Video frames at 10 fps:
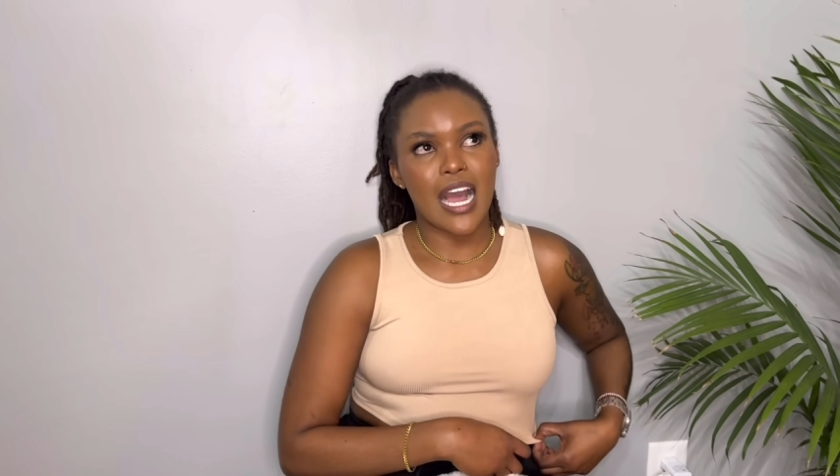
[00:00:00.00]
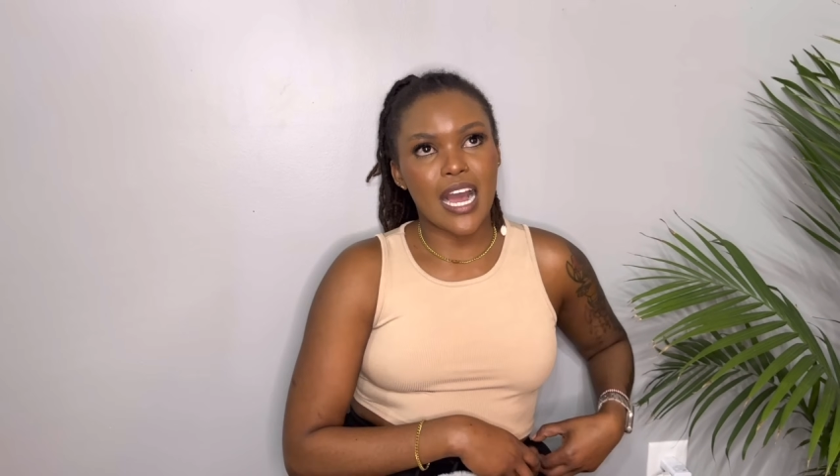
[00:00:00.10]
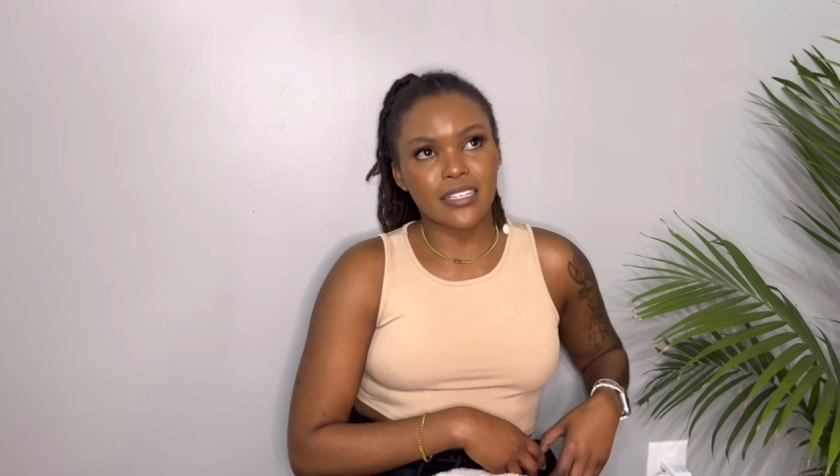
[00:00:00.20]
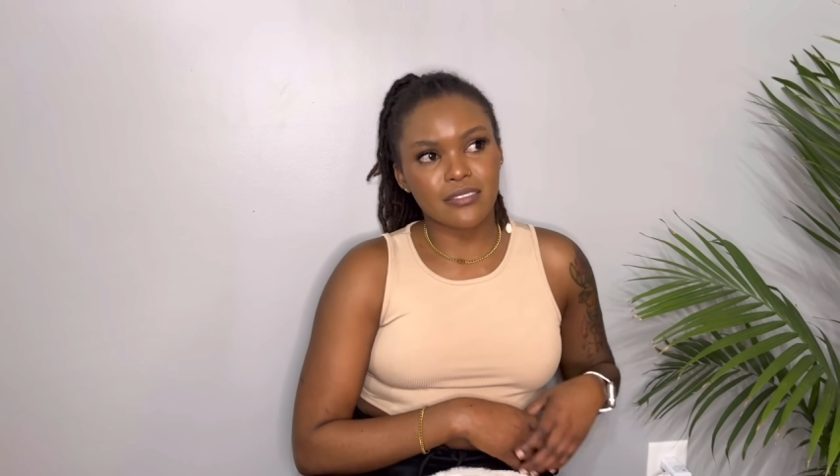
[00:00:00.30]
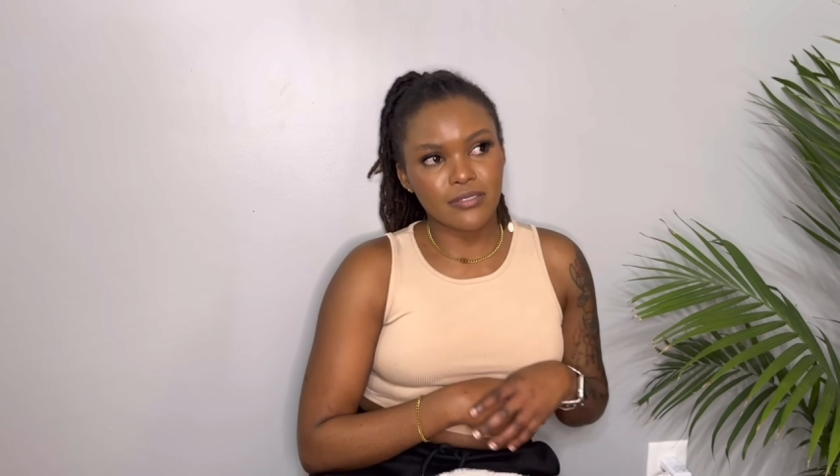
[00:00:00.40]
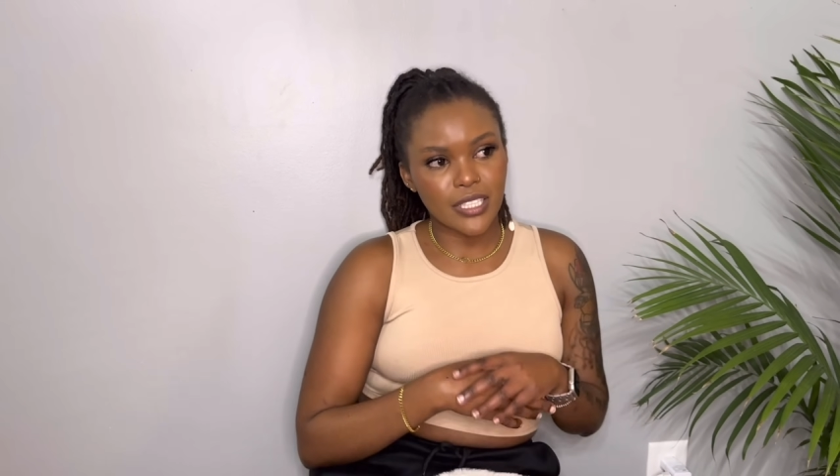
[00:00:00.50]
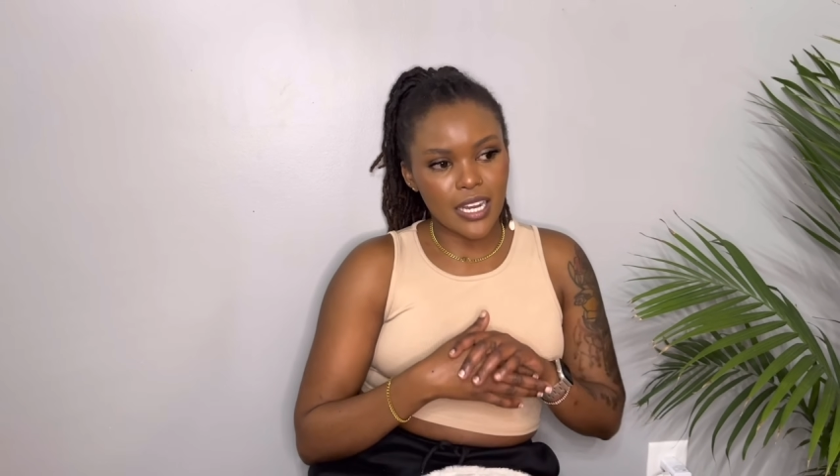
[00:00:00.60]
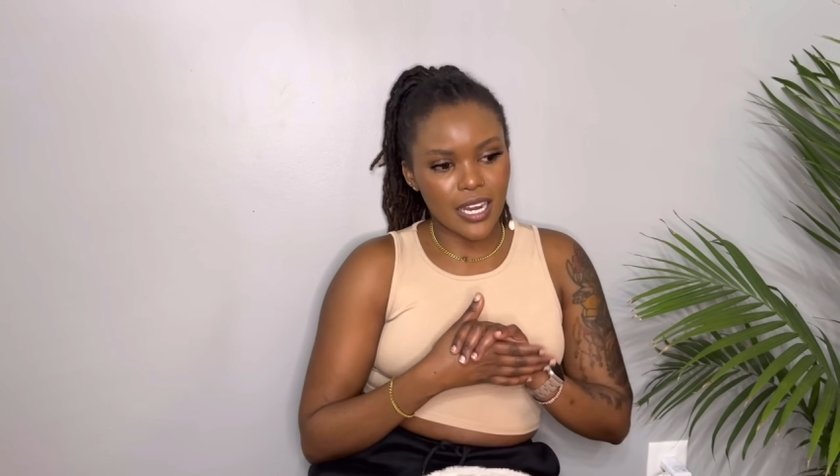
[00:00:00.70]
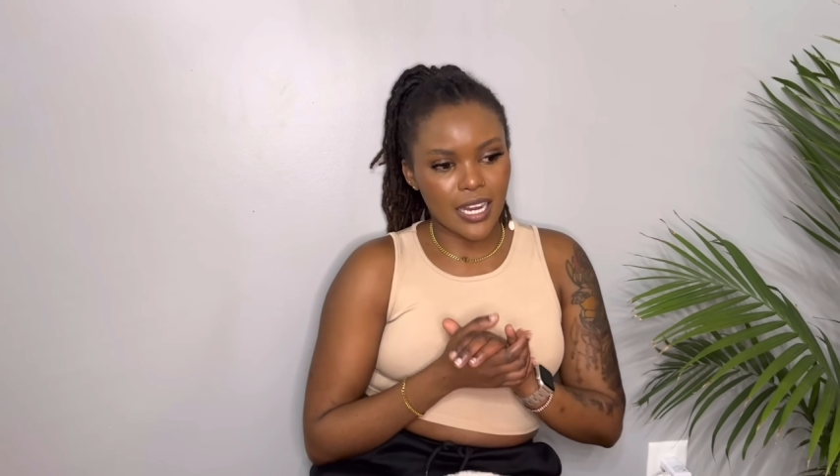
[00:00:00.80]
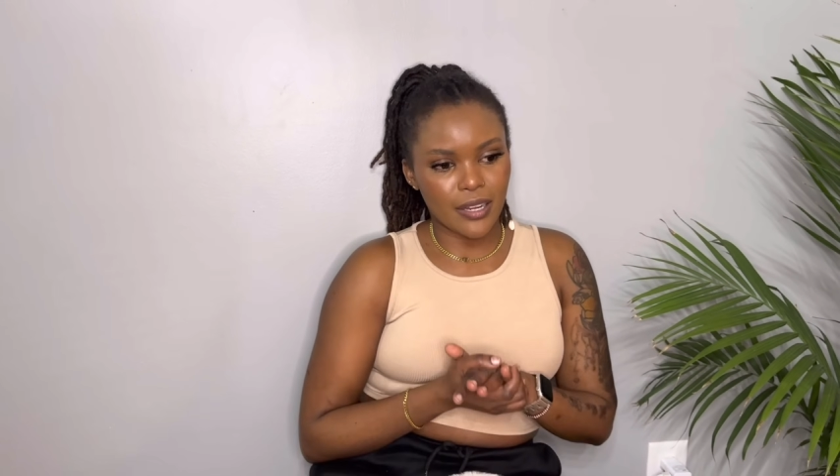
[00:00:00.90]
a
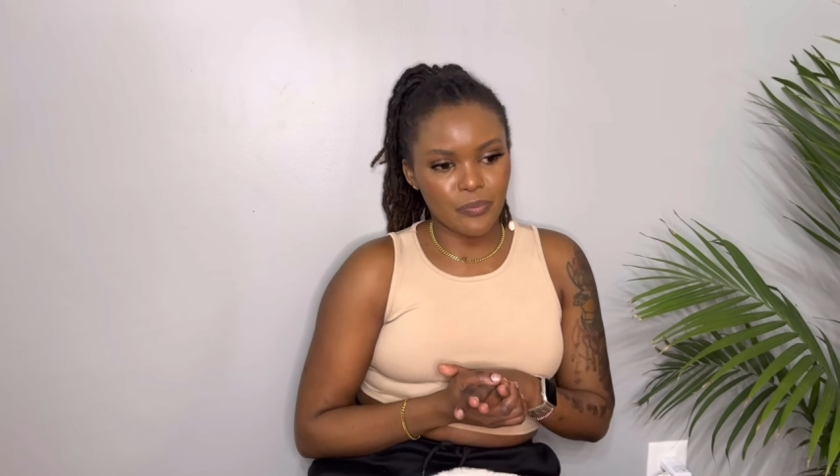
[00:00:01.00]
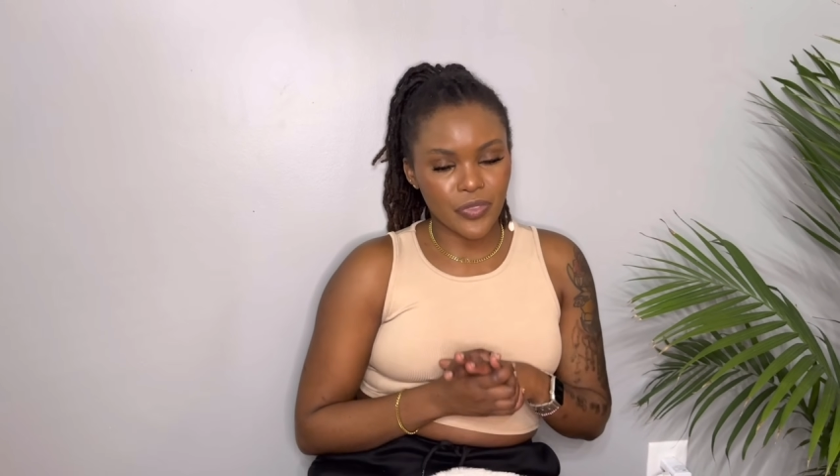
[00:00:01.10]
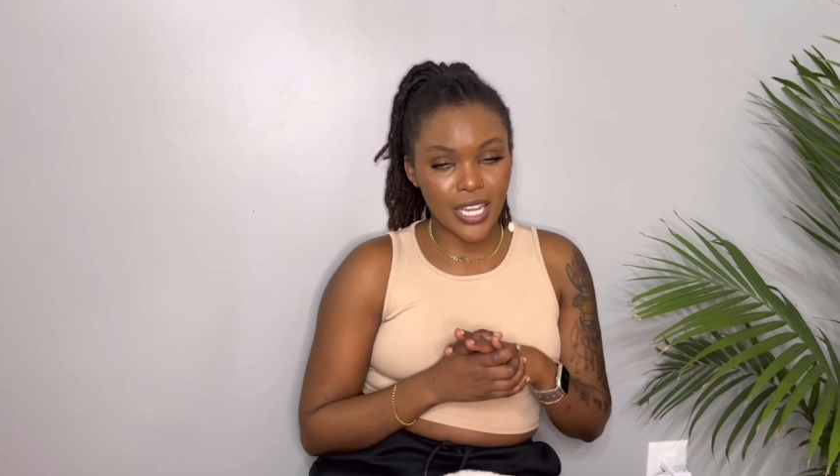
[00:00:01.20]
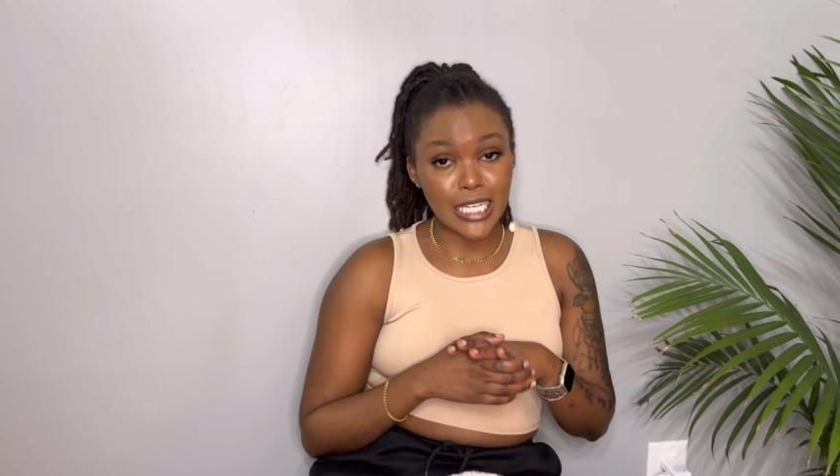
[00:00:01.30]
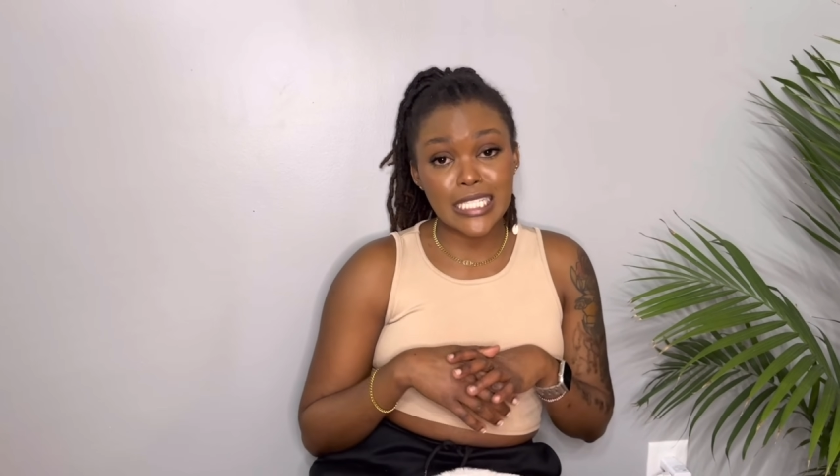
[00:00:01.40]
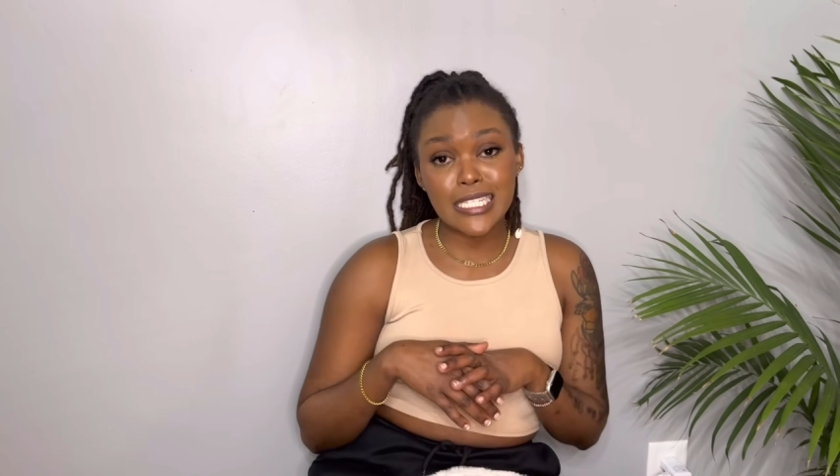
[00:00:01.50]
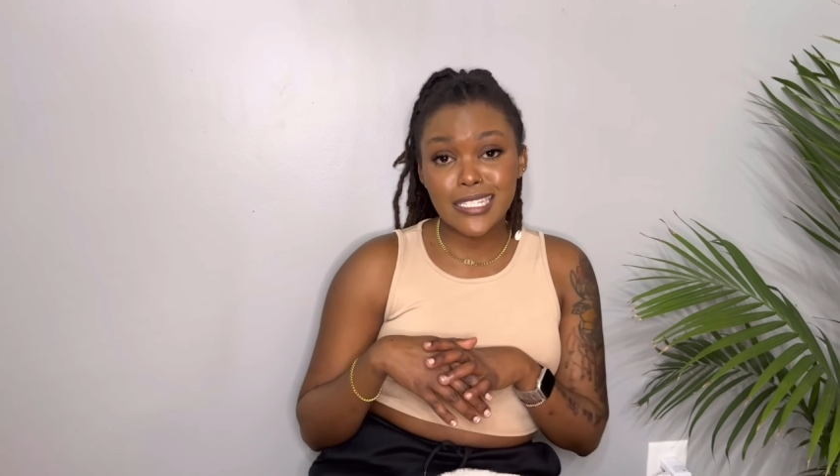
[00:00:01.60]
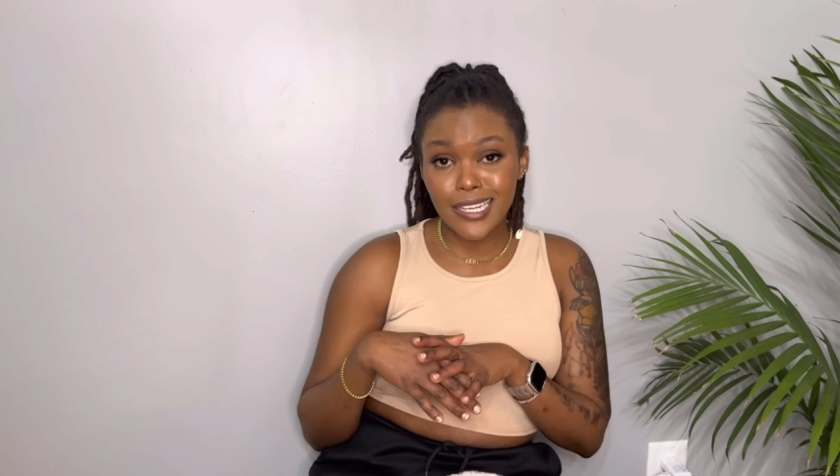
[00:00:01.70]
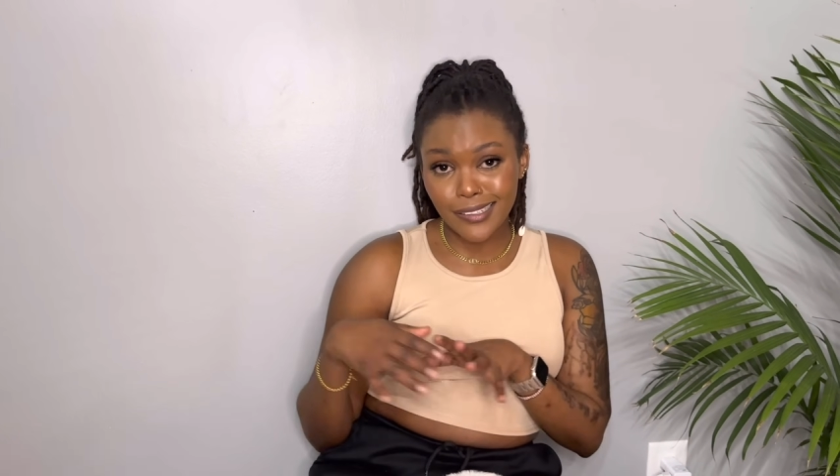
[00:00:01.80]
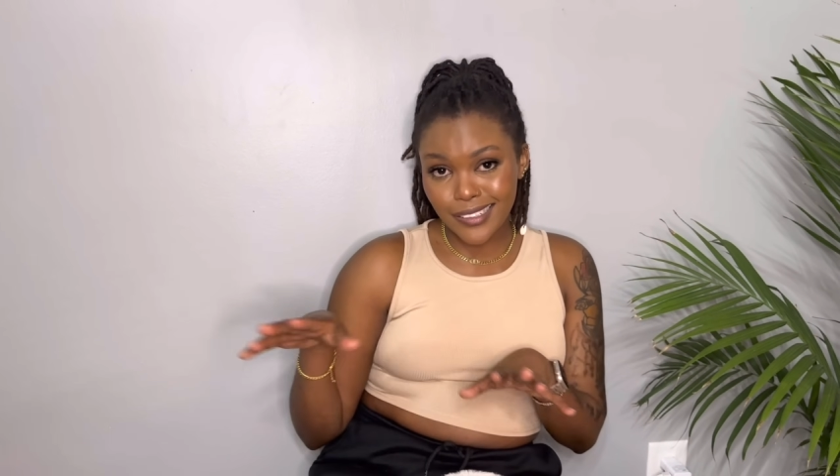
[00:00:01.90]
um, a
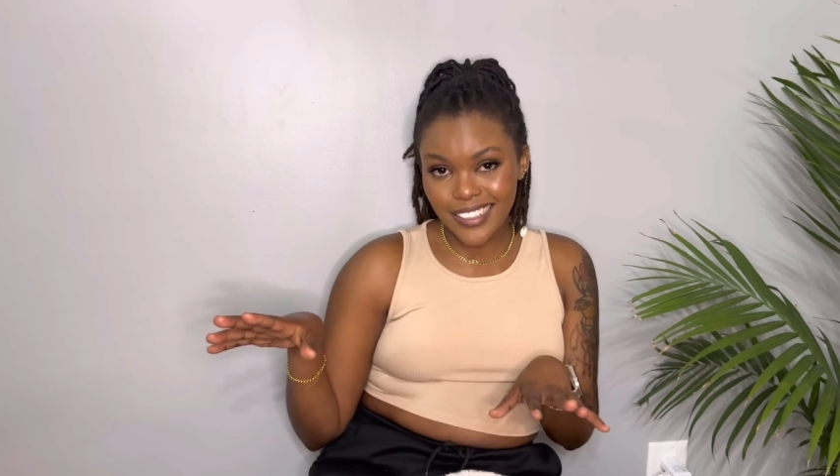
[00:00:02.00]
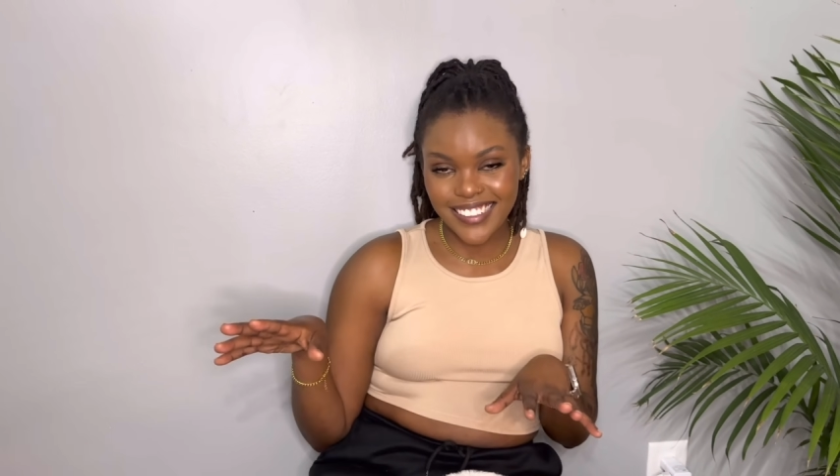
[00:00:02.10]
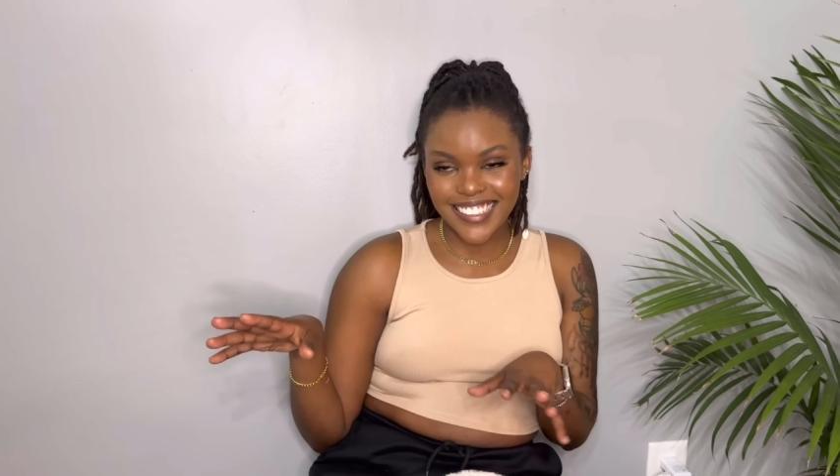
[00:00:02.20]
detail